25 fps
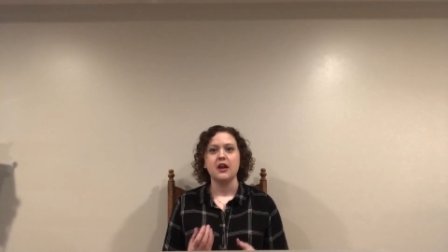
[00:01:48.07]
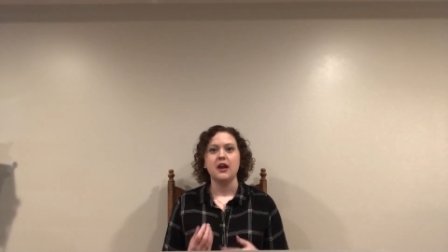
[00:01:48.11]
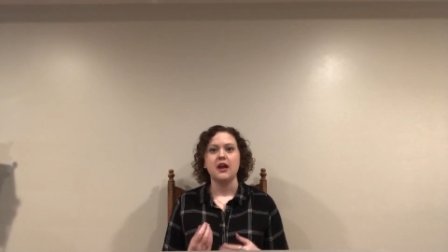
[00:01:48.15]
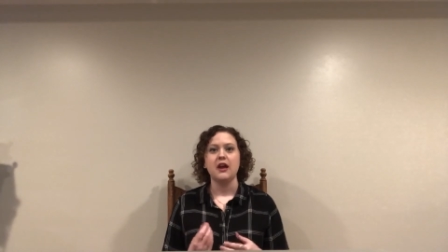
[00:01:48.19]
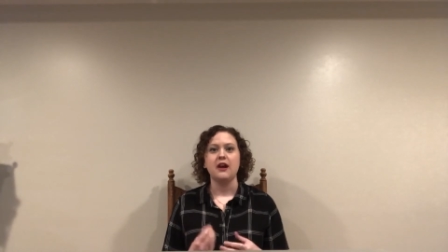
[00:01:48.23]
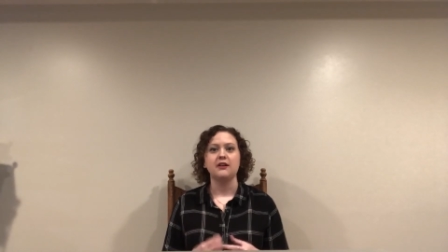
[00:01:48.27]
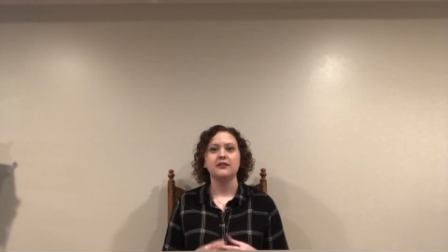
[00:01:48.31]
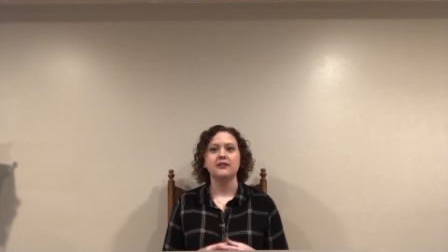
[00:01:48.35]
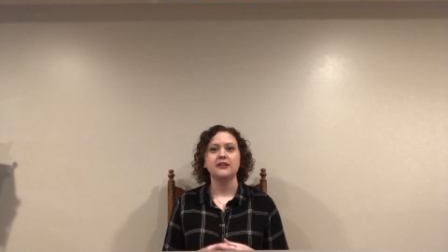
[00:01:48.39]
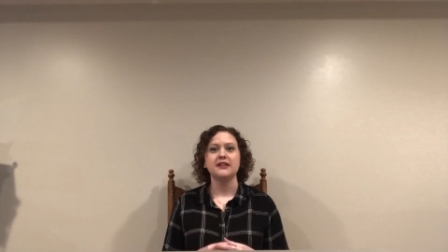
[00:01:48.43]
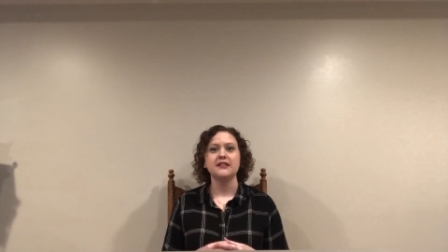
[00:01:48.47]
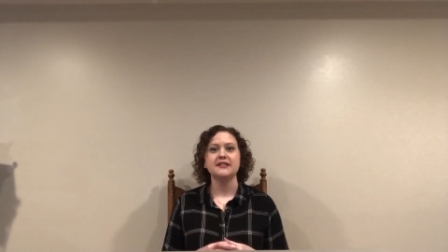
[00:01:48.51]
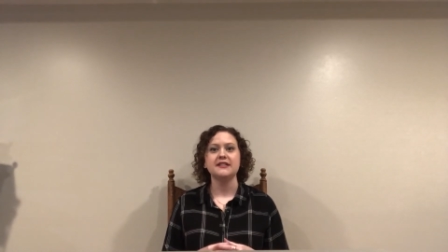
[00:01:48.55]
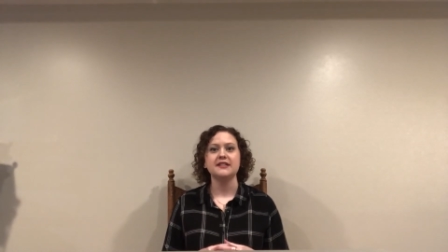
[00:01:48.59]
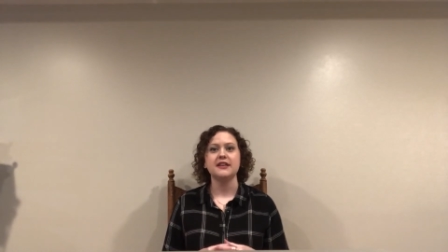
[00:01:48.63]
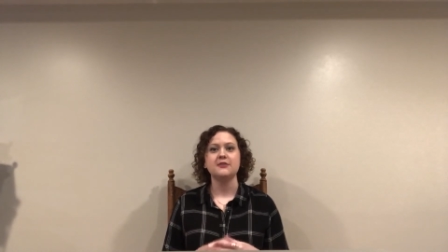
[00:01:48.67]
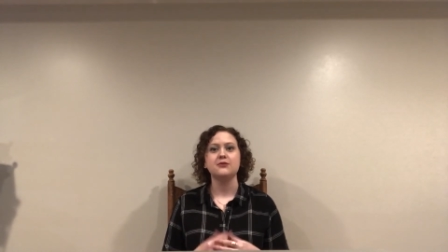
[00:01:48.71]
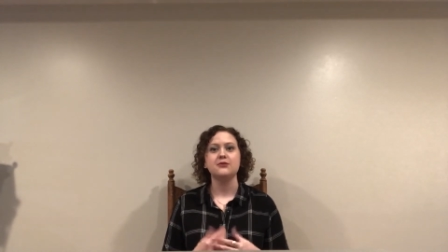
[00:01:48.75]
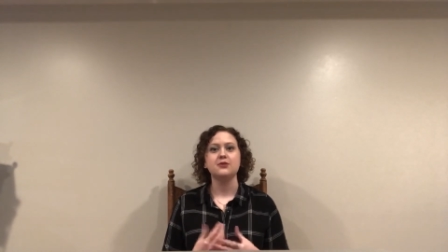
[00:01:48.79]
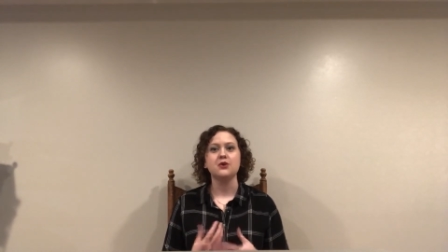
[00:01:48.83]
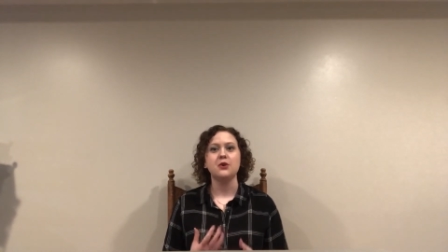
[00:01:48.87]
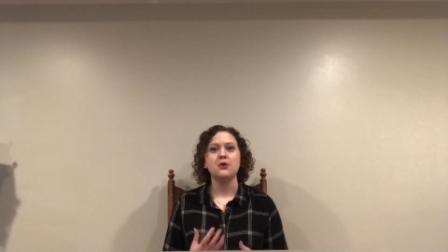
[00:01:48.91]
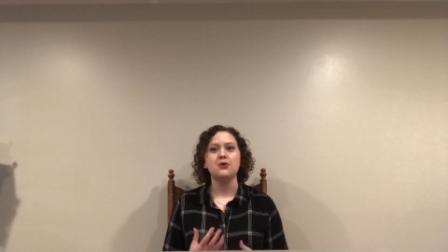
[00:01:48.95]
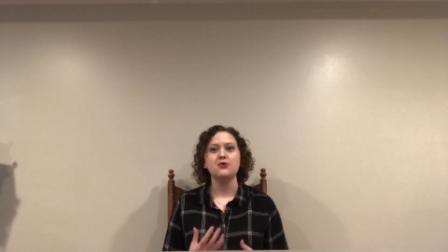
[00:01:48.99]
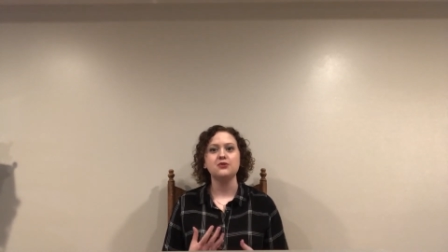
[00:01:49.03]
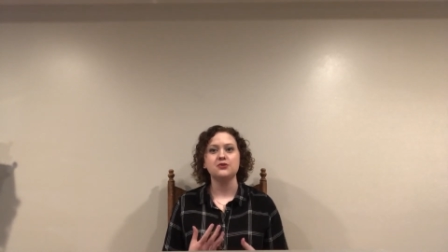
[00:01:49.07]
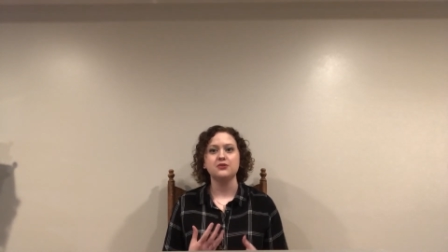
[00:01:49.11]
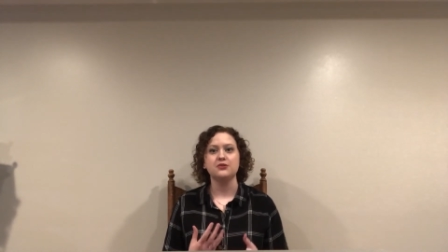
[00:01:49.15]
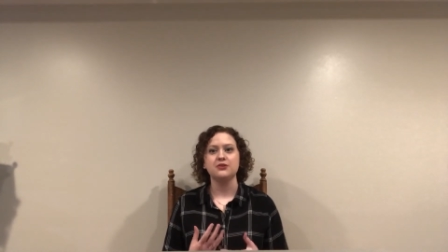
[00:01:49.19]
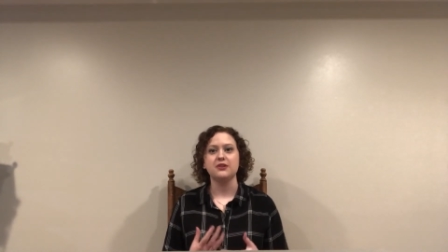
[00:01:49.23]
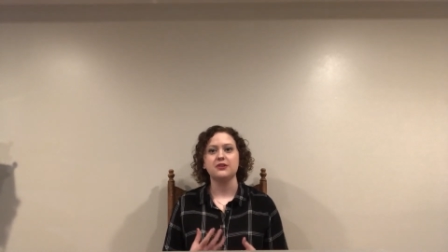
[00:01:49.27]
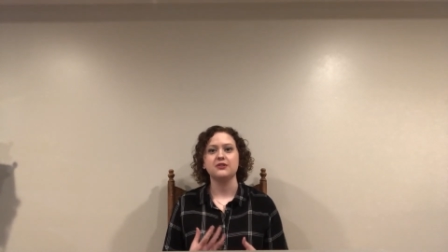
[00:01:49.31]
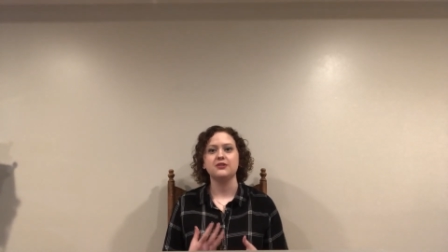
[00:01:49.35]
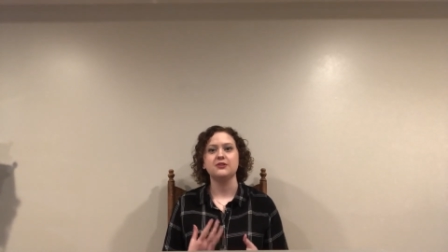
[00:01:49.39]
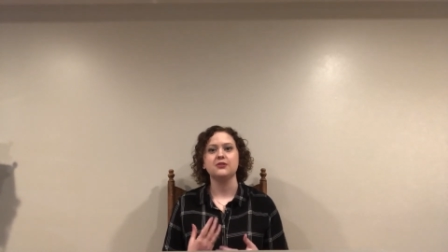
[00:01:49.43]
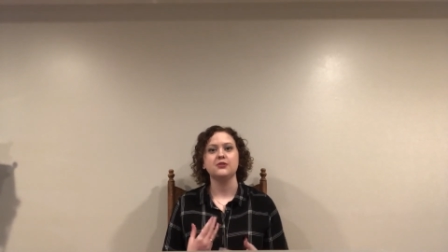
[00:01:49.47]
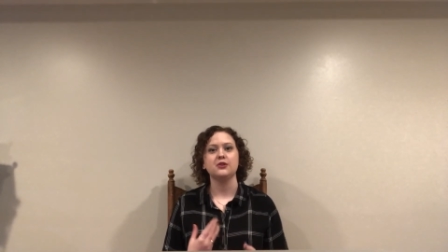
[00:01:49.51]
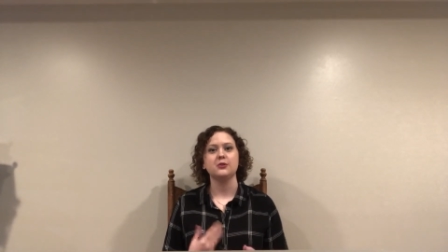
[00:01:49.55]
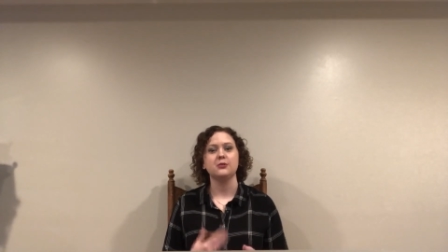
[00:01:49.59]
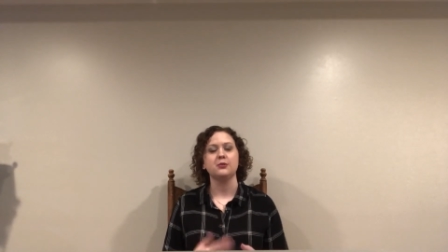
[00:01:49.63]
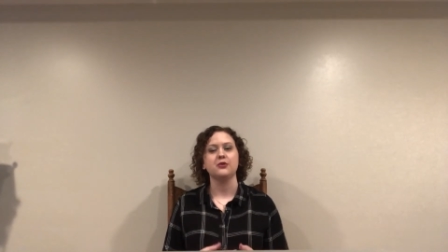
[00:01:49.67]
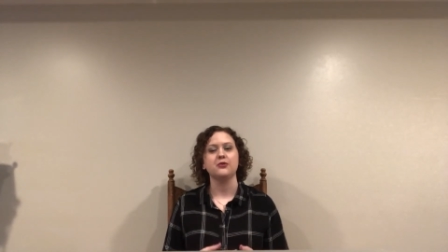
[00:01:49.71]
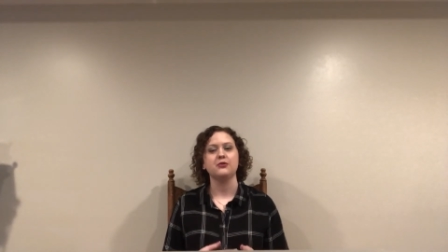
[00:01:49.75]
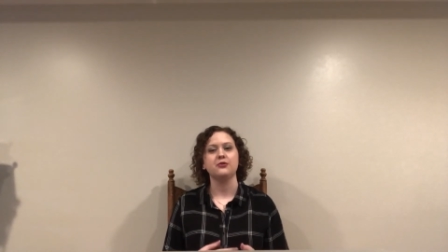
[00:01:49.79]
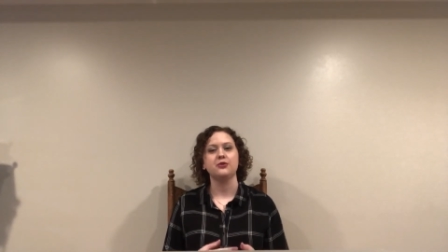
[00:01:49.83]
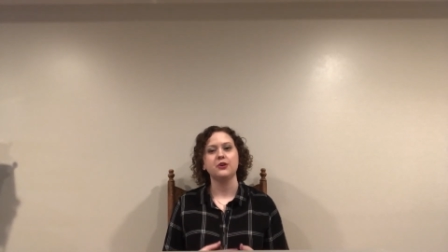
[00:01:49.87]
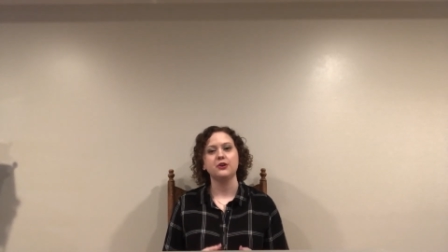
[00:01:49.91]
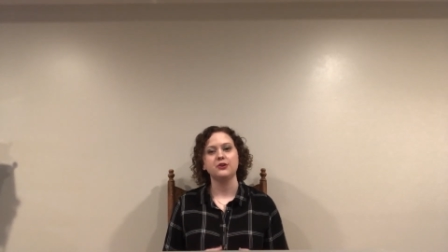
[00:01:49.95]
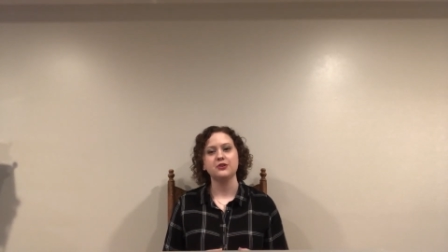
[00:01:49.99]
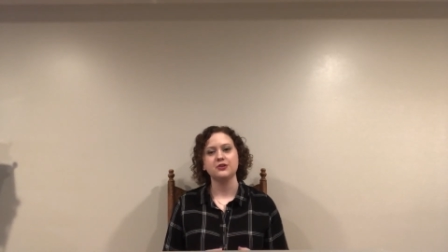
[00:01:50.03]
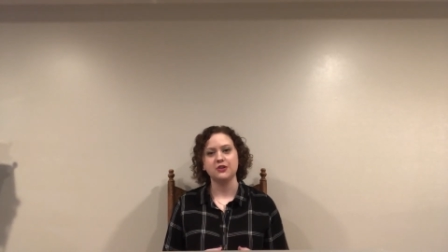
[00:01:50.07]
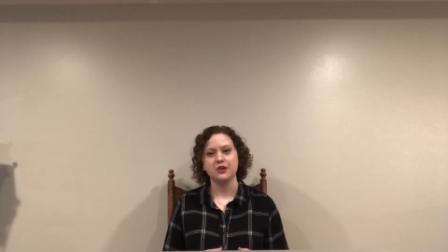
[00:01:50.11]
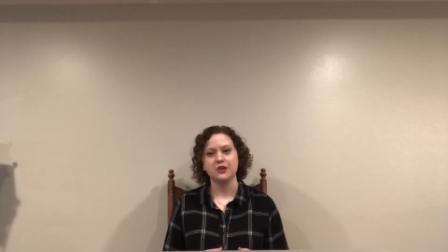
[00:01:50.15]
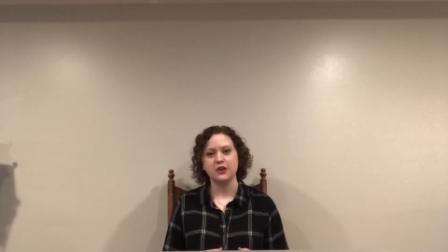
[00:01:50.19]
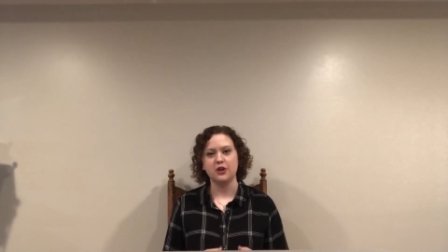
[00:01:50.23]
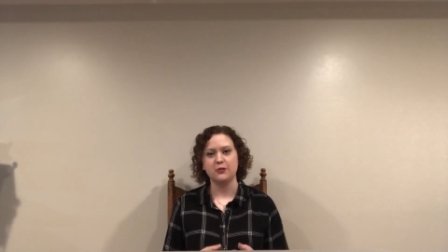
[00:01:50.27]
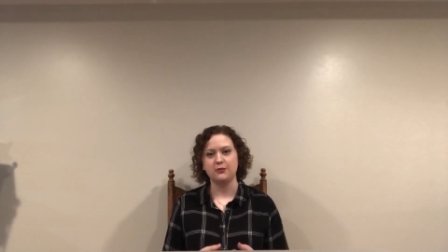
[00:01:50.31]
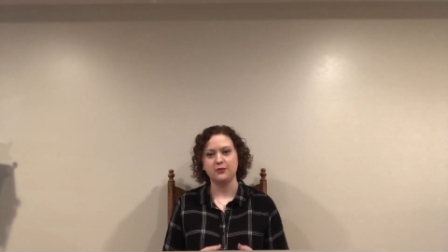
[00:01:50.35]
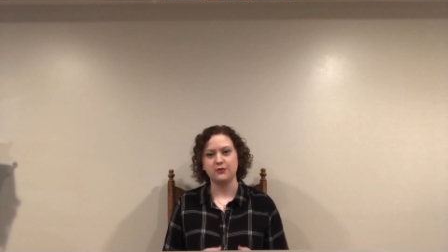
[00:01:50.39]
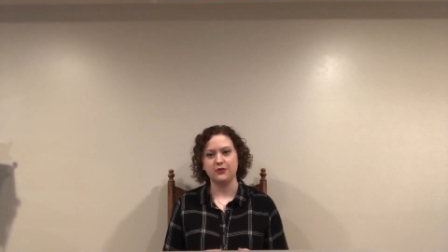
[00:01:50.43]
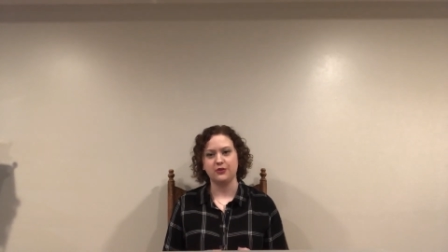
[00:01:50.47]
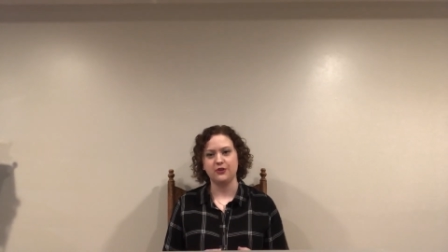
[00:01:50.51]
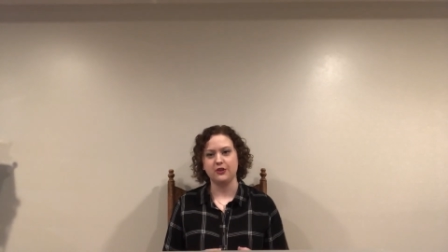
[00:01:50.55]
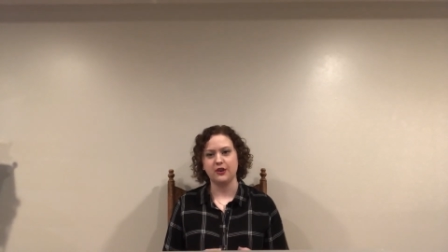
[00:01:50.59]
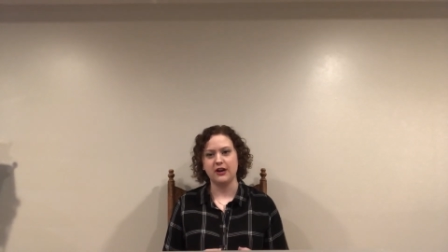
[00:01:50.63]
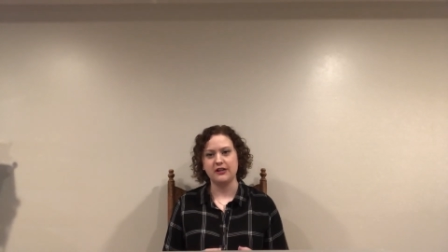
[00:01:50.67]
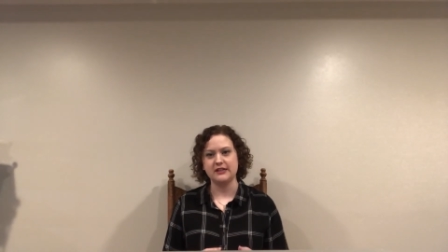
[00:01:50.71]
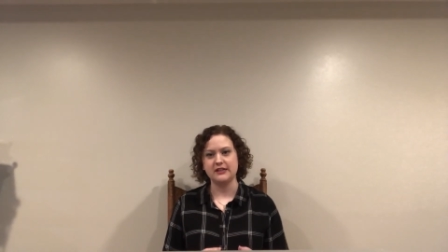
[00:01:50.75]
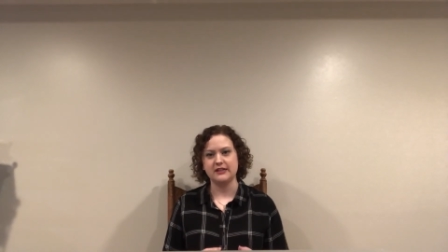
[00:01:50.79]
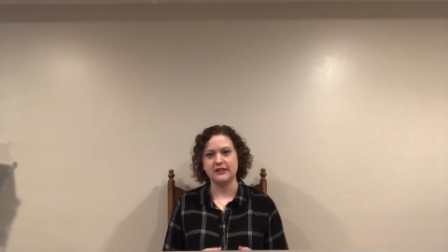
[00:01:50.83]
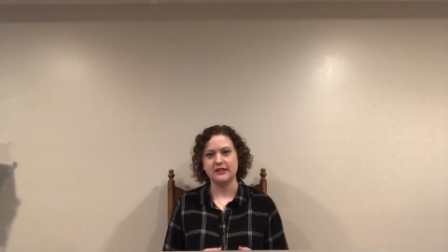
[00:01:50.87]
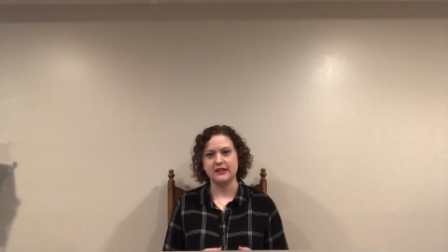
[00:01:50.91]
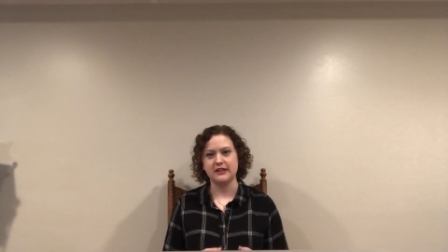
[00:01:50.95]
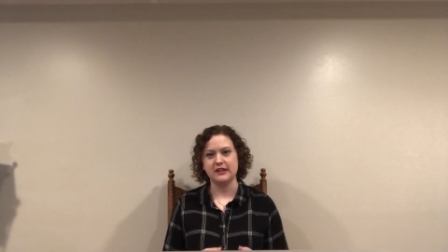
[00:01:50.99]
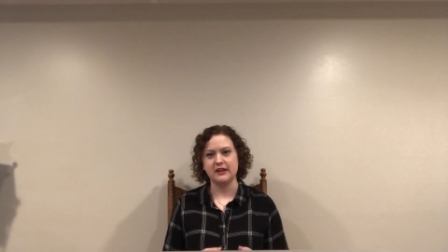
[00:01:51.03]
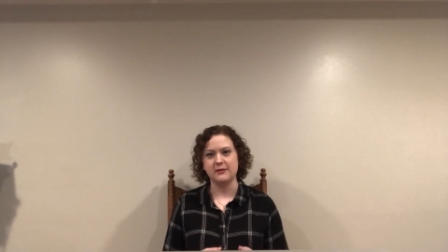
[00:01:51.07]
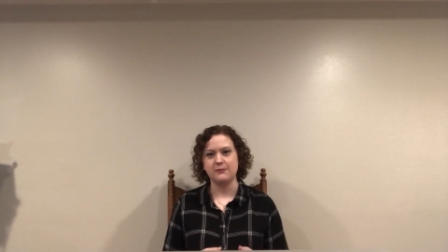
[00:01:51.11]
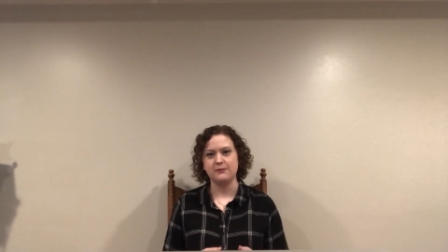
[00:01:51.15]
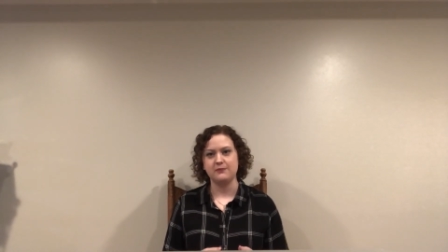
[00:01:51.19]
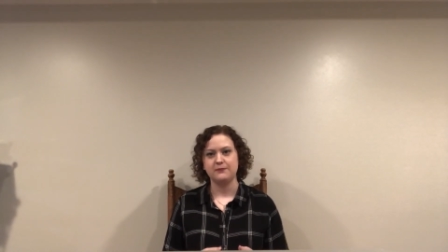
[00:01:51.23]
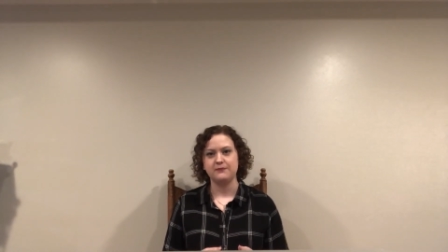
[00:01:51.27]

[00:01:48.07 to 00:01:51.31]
unless they've told you this is their preferred term for their identity.